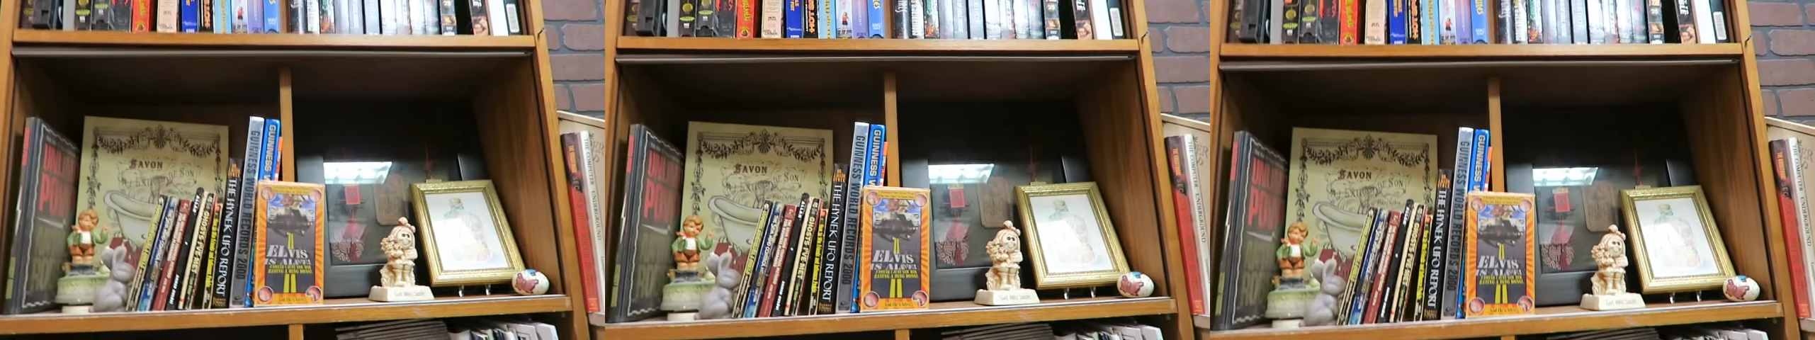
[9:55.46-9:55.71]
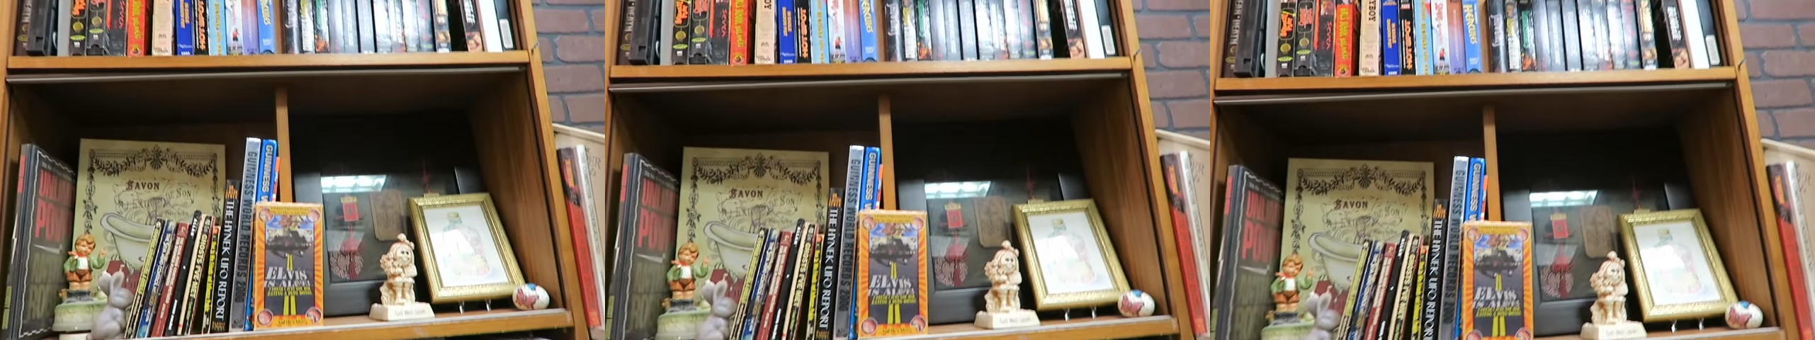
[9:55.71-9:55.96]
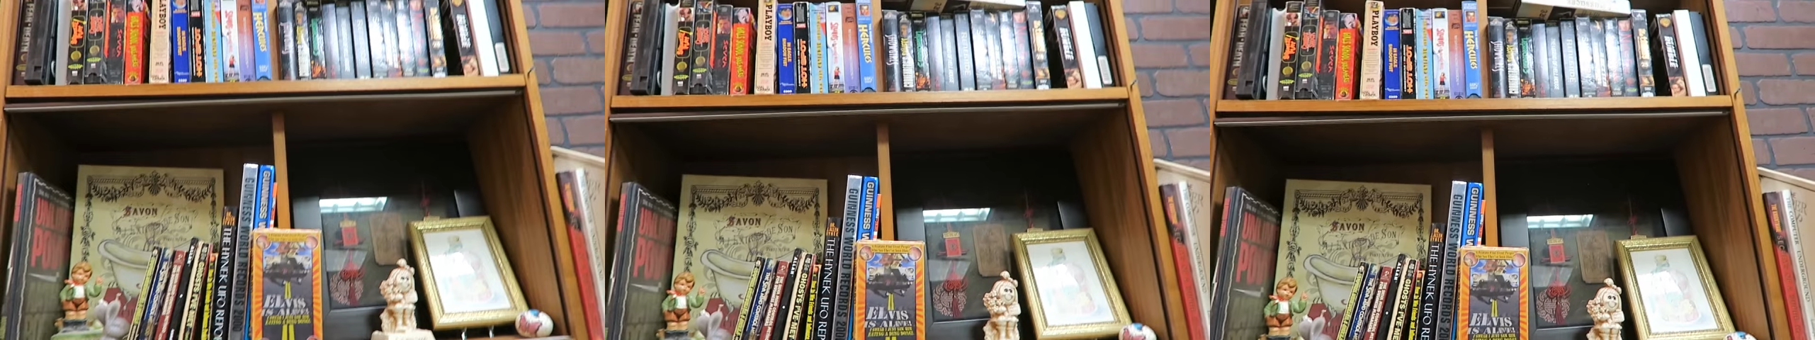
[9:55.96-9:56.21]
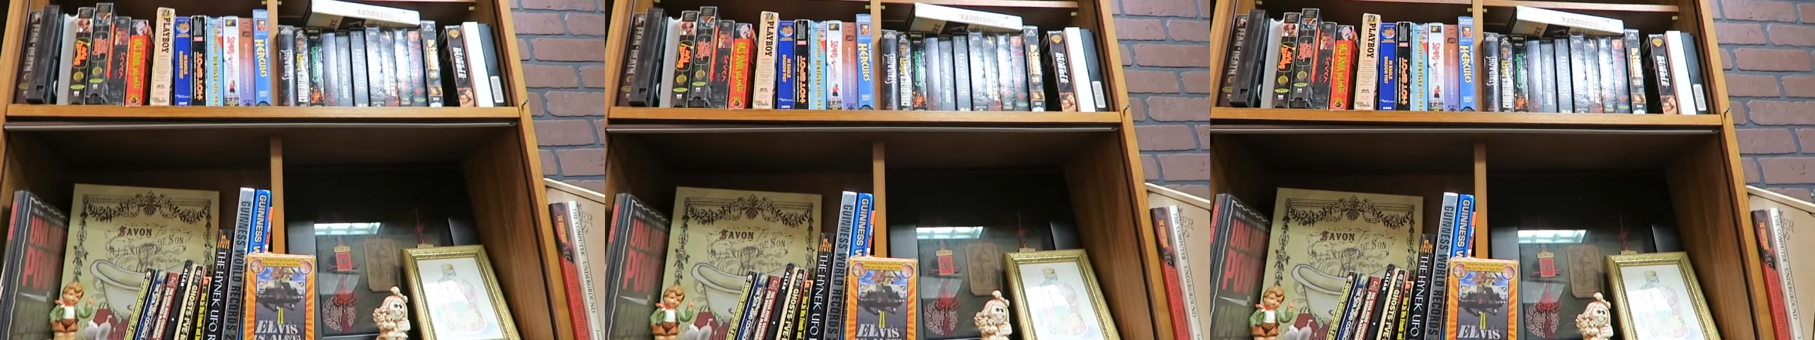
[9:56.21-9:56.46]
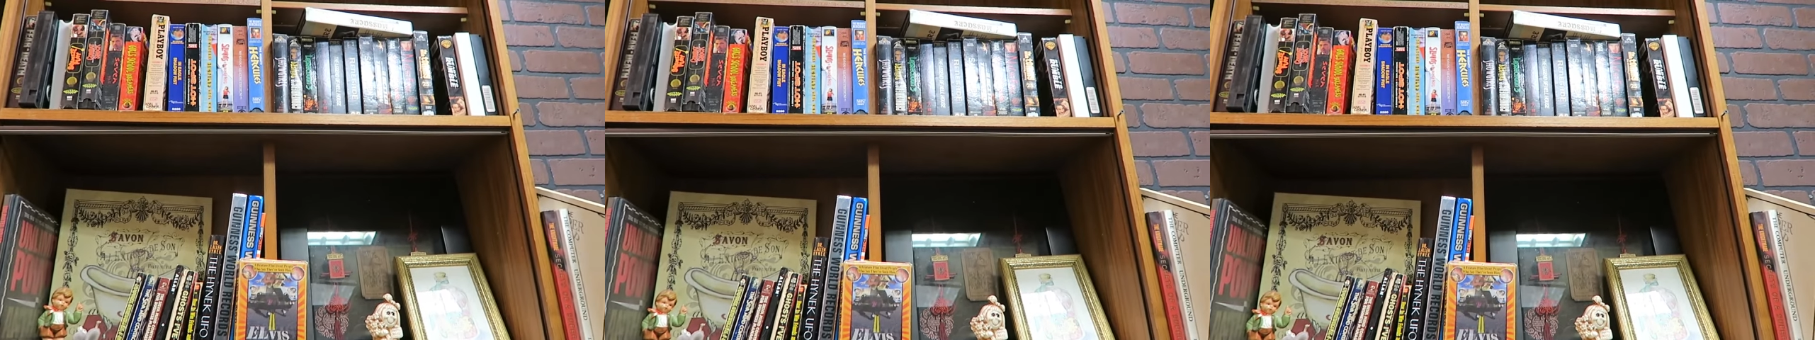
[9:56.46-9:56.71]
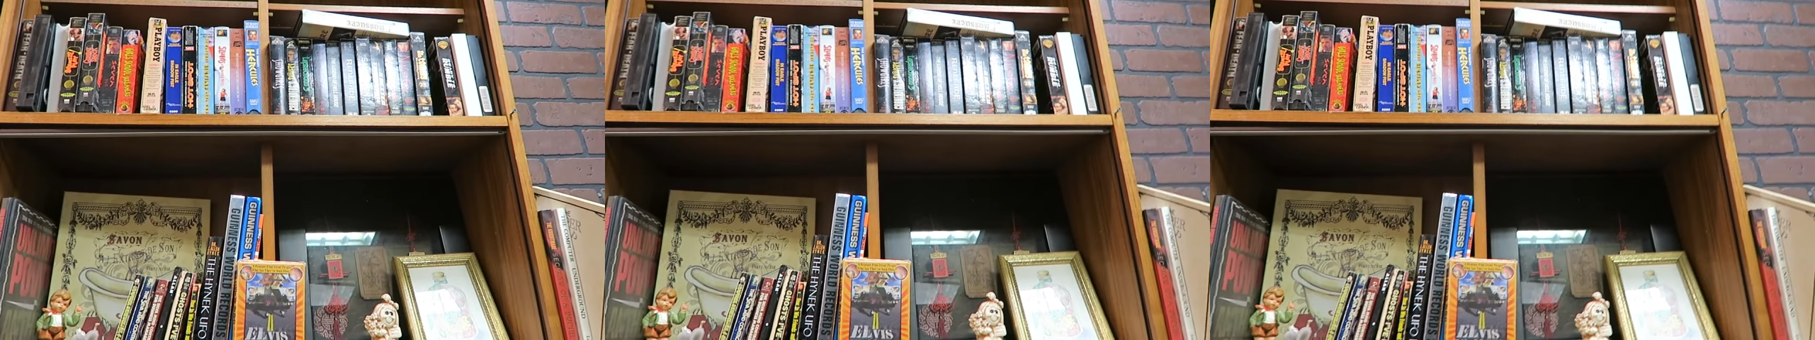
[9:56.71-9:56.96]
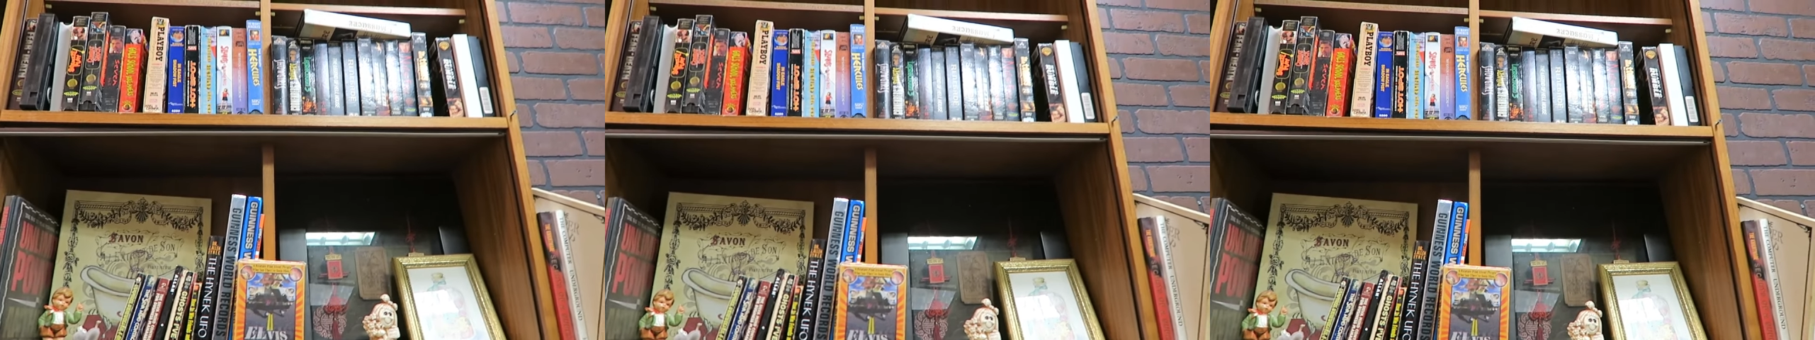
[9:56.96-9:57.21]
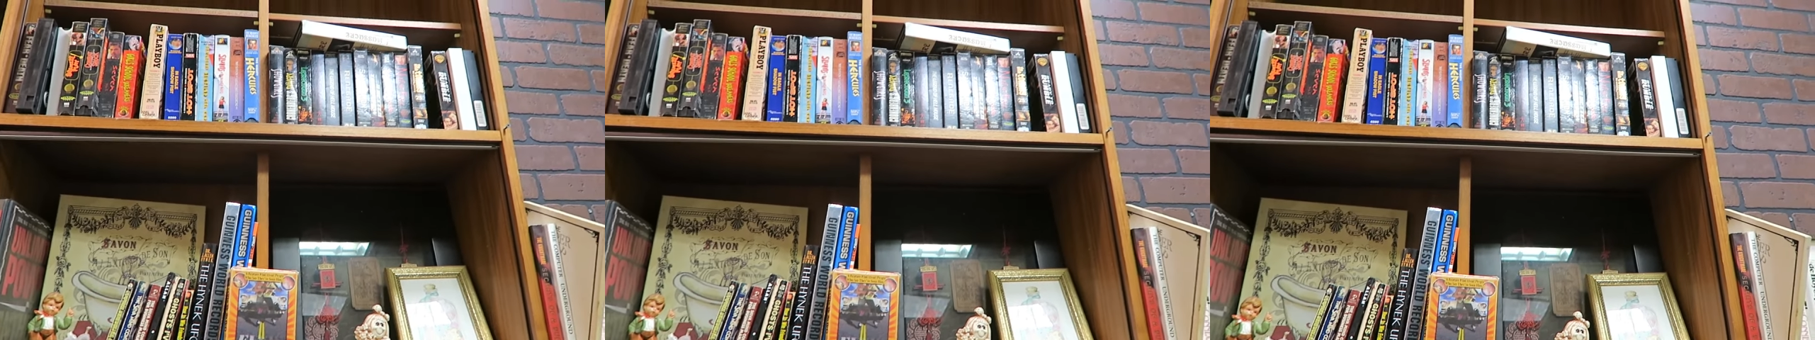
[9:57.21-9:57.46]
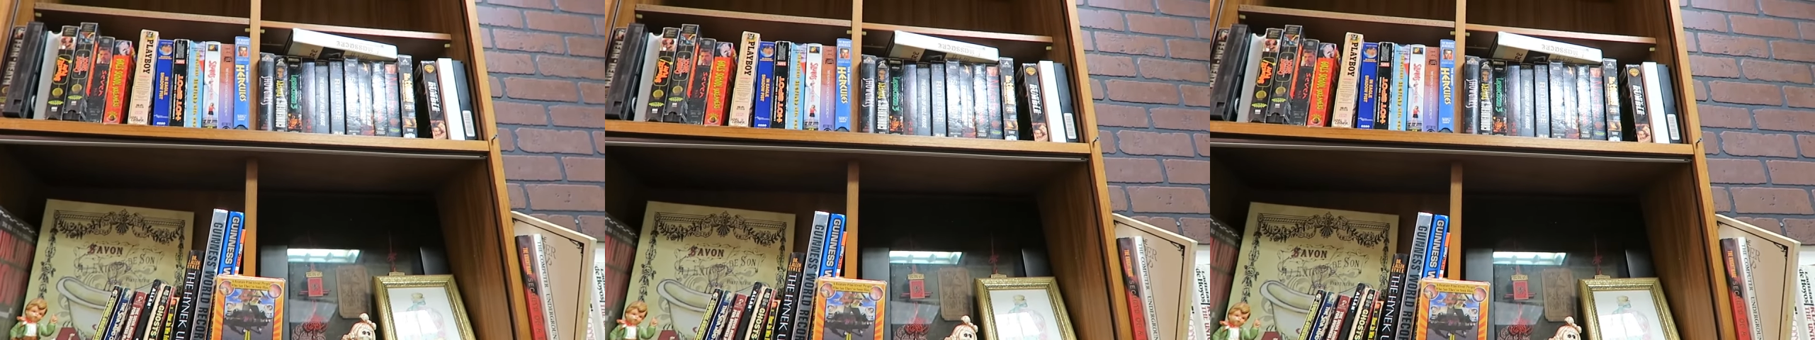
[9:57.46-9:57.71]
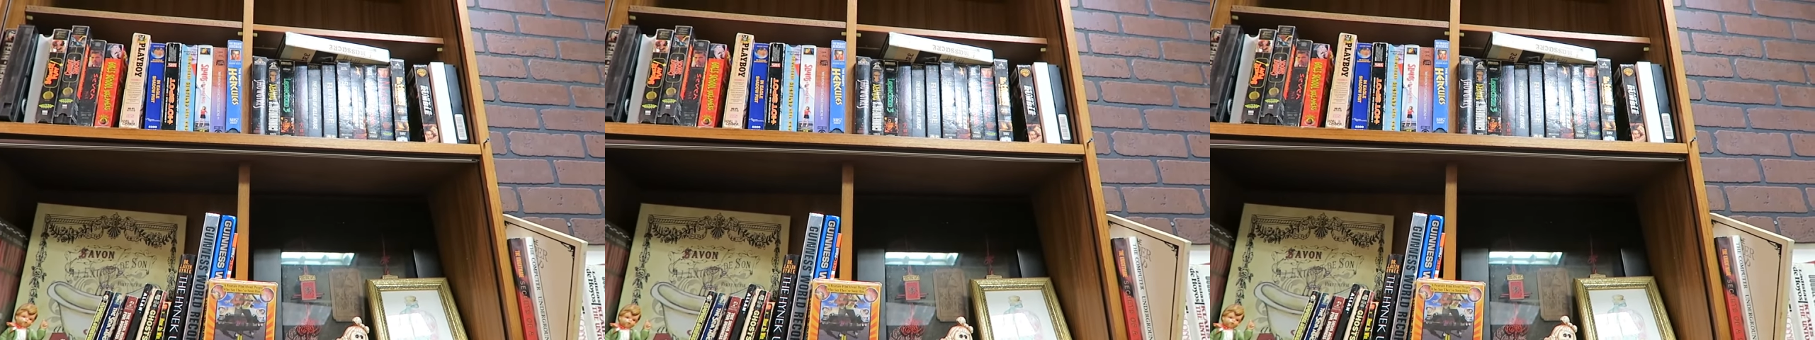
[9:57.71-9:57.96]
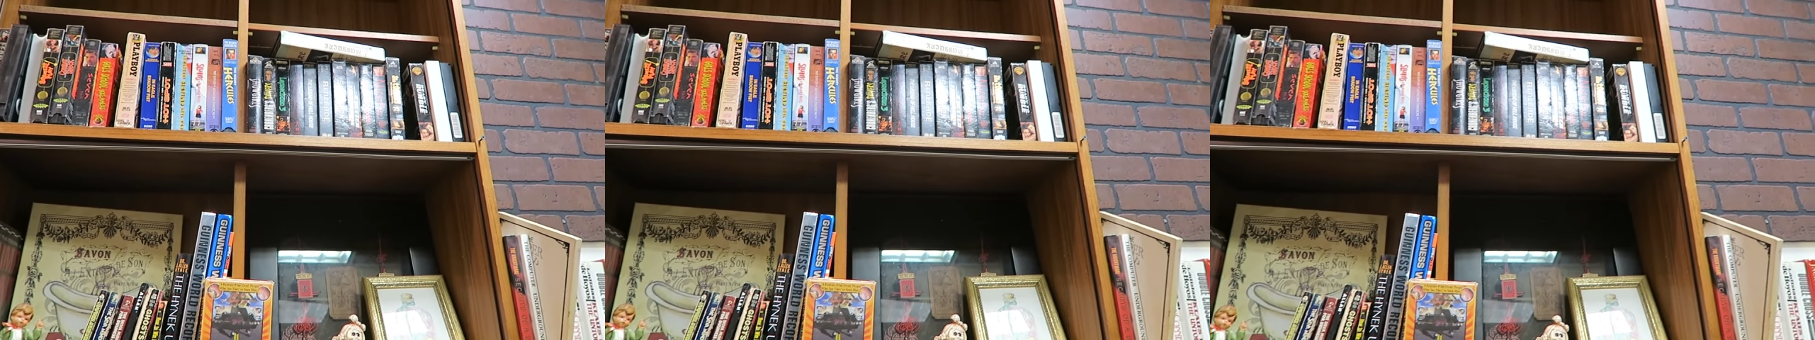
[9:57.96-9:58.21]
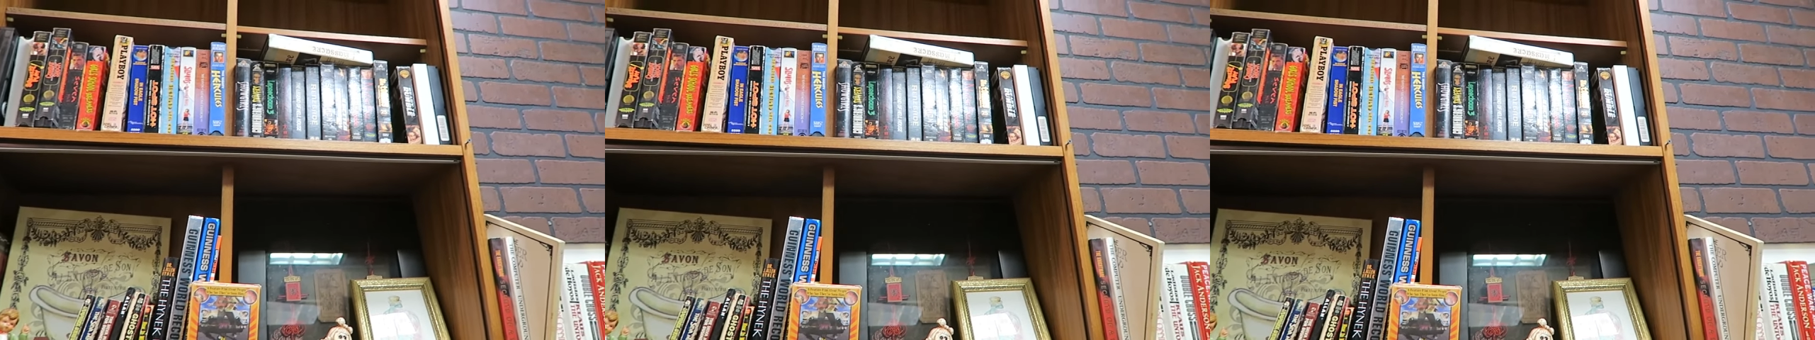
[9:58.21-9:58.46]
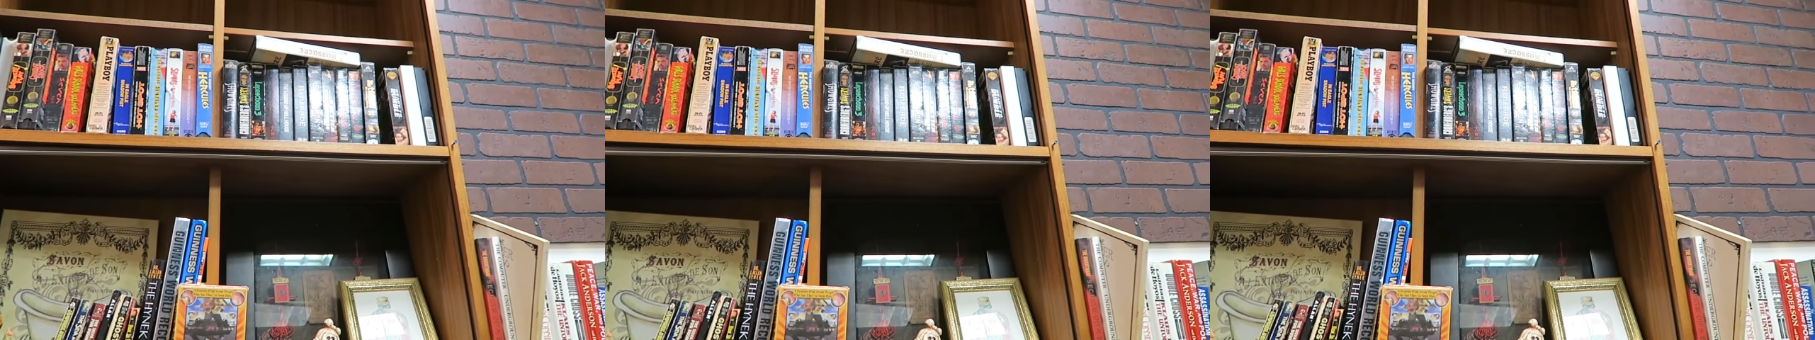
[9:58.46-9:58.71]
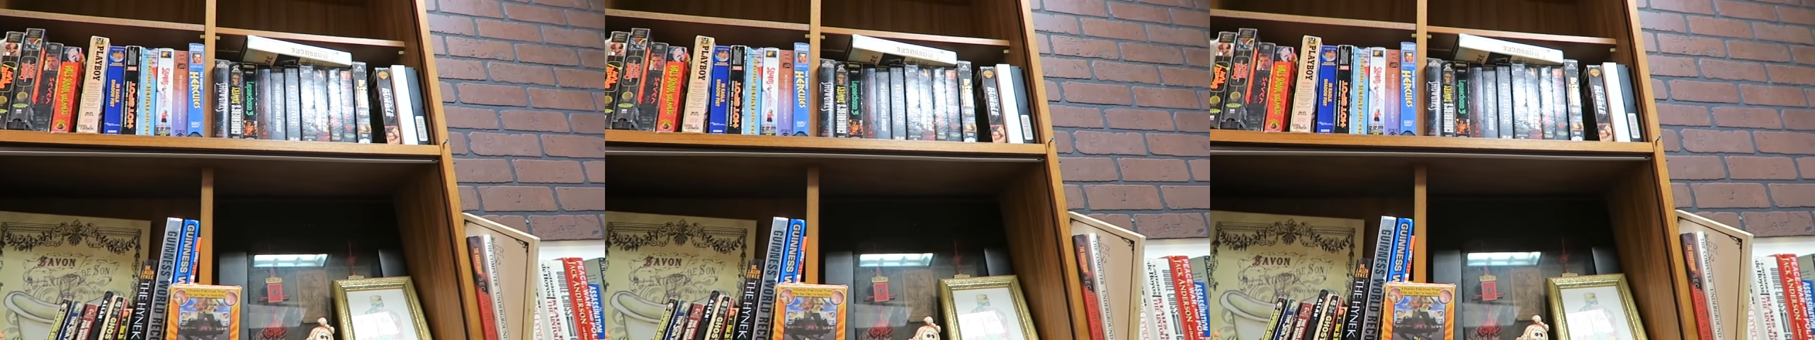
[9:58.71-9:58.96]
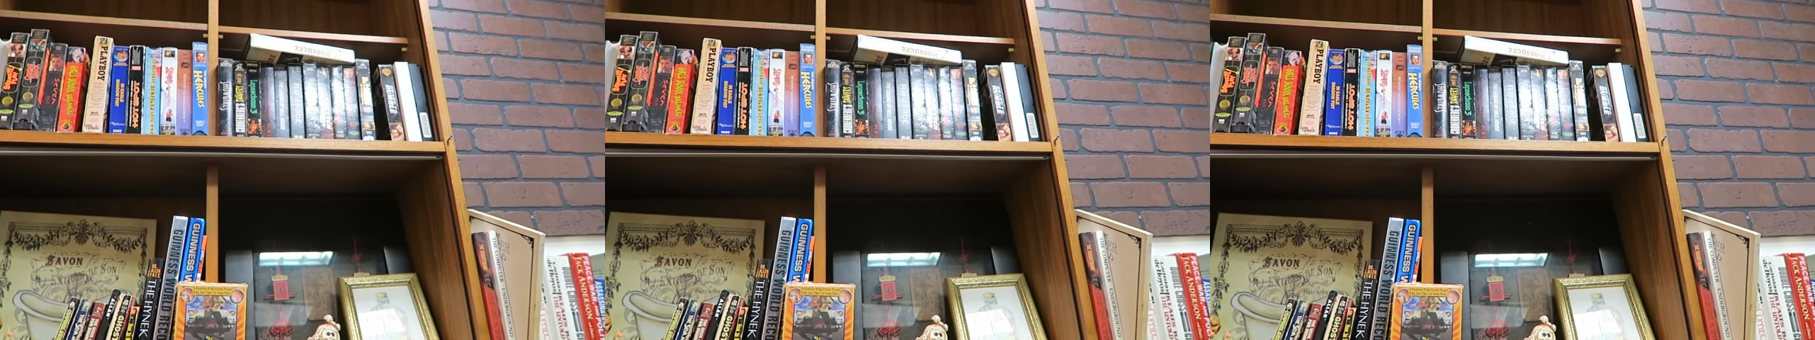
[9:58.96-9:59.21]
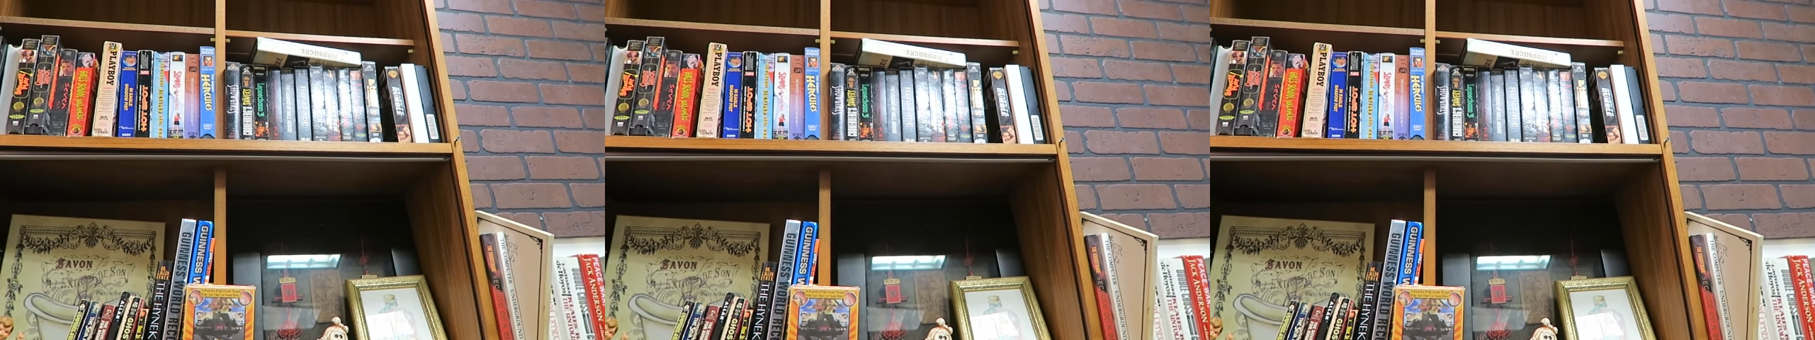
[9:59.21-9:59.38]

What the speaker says: [unreadable: no face in view]